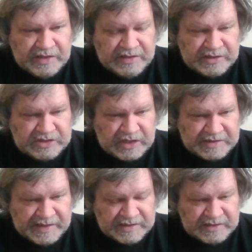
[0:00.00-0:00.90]
on the
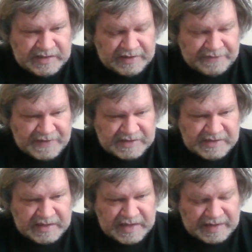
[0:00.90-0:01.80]
shutdowns and how they affects the
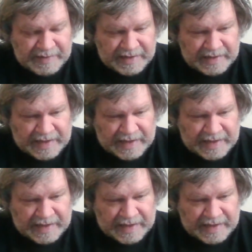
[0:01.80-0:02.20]
economy and